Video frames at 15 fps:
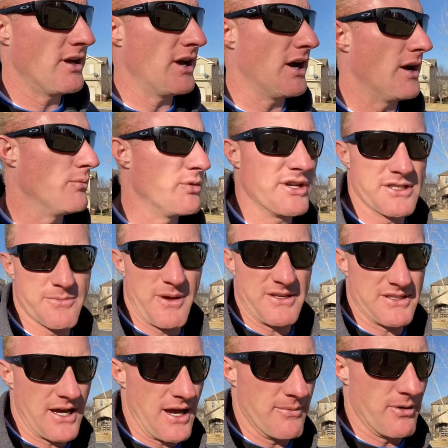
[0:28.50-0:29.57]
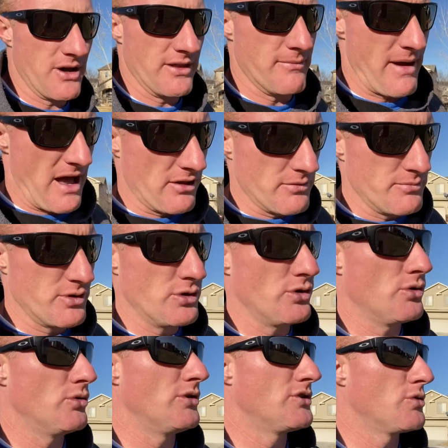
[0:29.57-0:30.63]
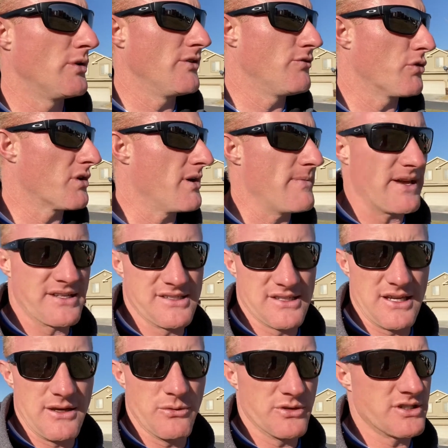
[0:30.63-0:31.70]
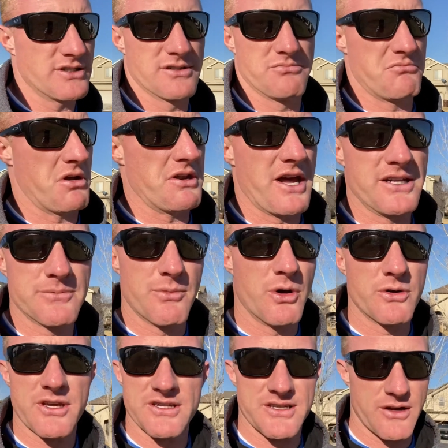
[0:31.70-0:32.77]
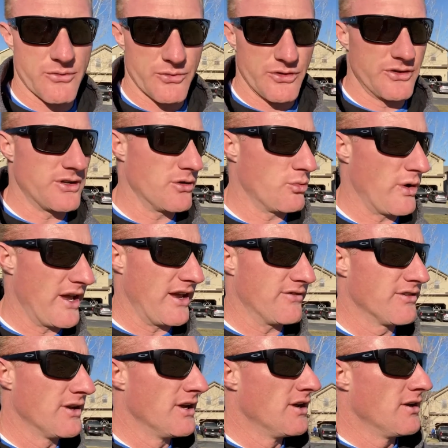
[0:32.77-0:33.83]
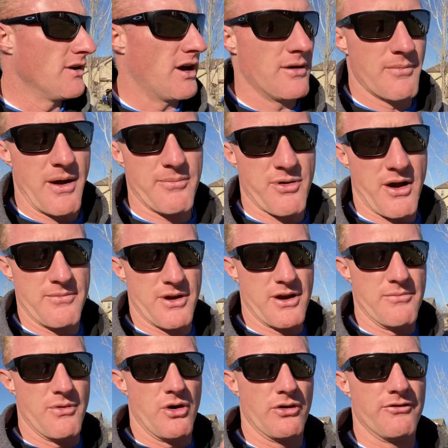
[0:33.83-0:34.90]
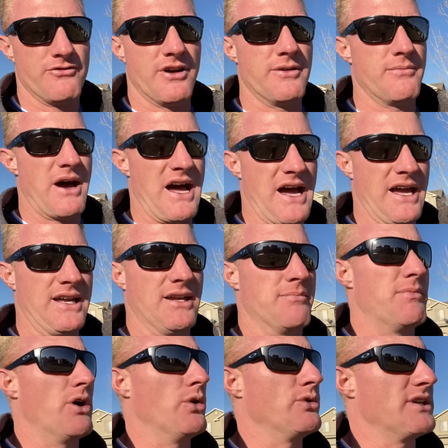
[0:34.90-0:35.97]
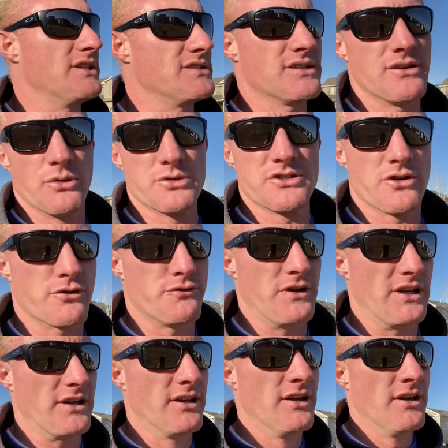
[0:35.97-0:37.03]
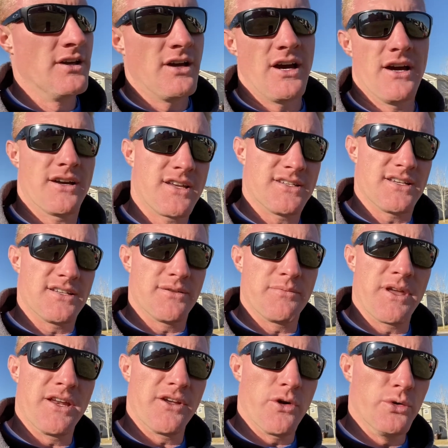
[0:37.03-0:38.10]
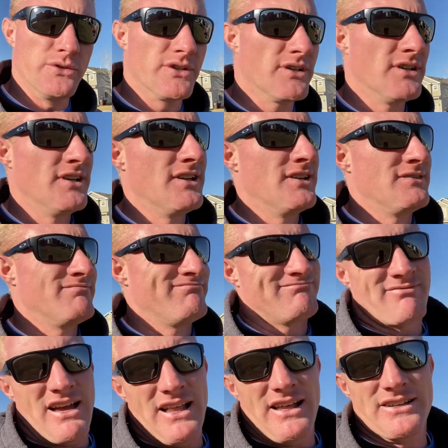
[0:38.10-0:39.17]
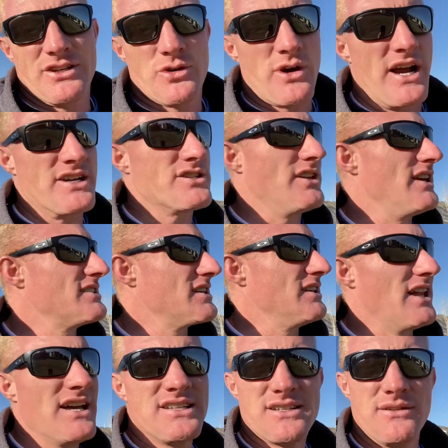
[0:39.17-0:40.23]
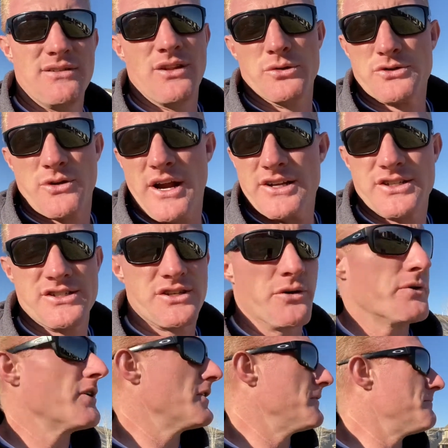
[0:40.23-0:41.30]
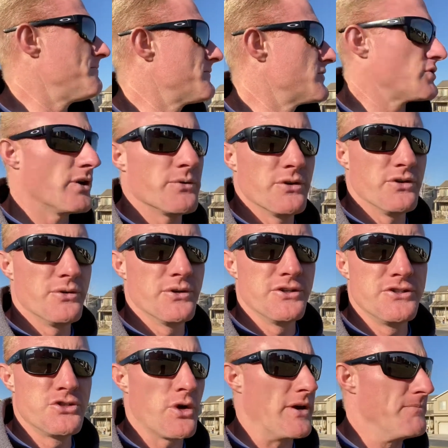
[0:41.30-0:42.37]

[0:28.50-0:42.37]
We had spent time on the Malibu 24 MXZ, which is a nice boat, kicks out a really good wave. My primary mode of fun behind a boat is to go surfing, because as I'm getting older, I like to crash less and less, and those crashes don't hurt. So I really, really enjoy it.